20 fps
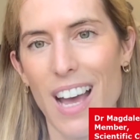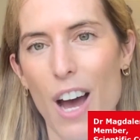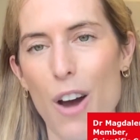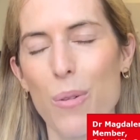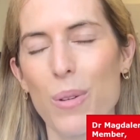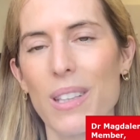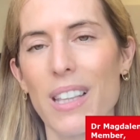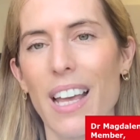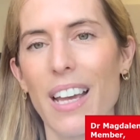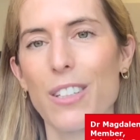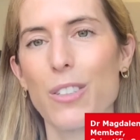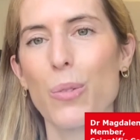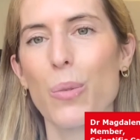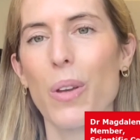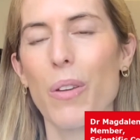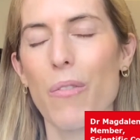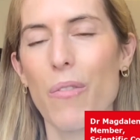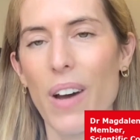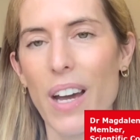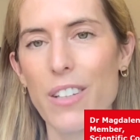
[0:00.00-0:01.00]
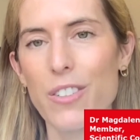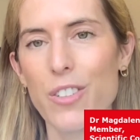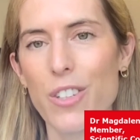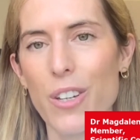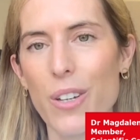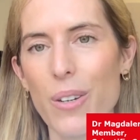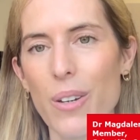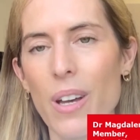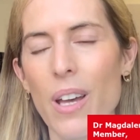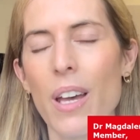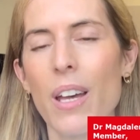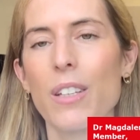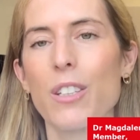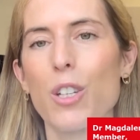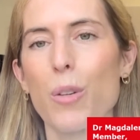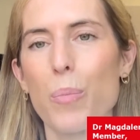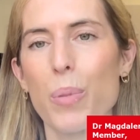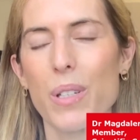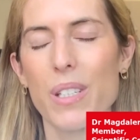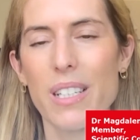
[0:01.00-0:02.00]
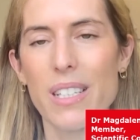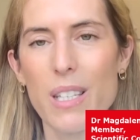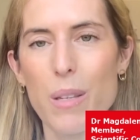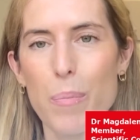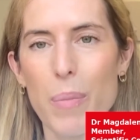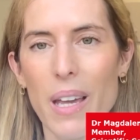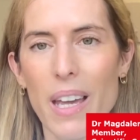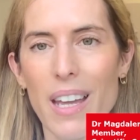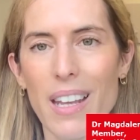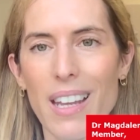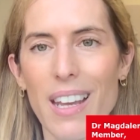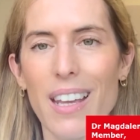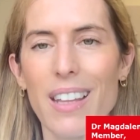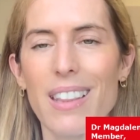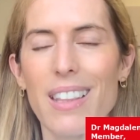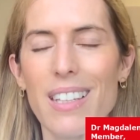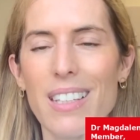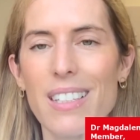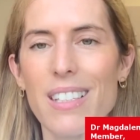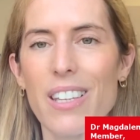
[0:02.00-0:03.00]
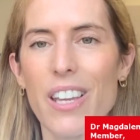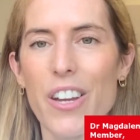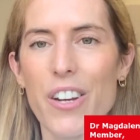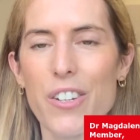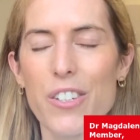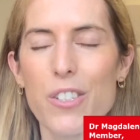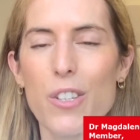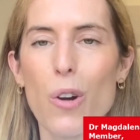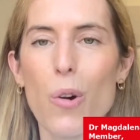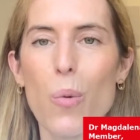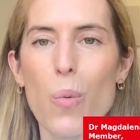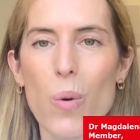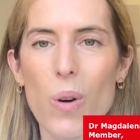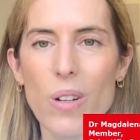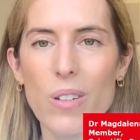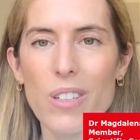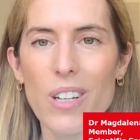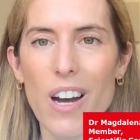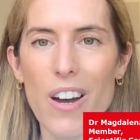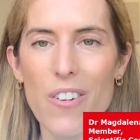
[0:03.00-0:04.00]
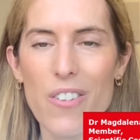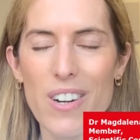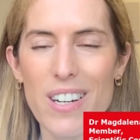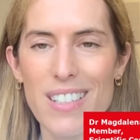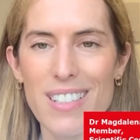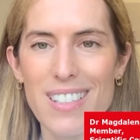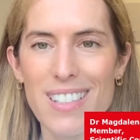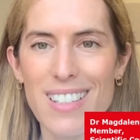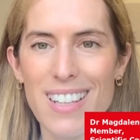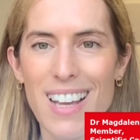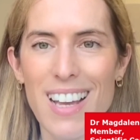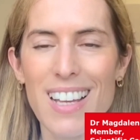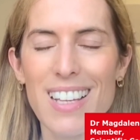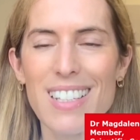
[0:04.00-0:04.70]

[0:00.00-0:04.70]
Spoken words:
I would like to invite you to participate in this year's World Congress